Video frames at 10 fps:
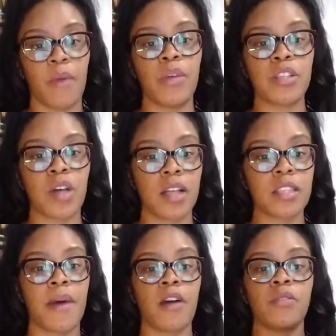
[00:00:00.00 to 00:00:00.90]
and we
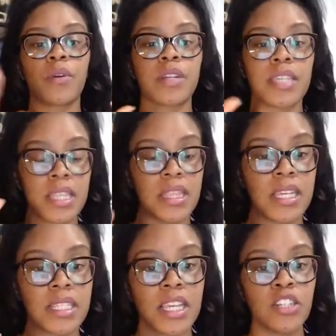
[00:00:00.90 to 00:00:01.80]
talked about in order to get
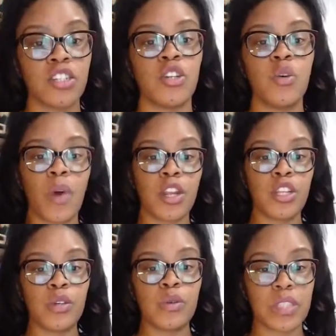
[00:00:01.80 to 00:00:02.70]
the attention, you want
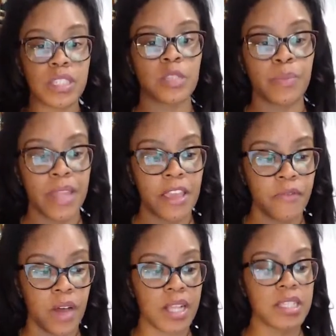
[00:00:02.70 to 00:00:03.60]
to use display
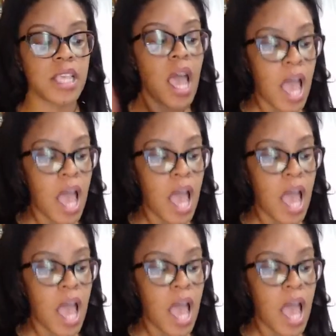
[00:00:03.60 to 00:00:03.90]
fonts.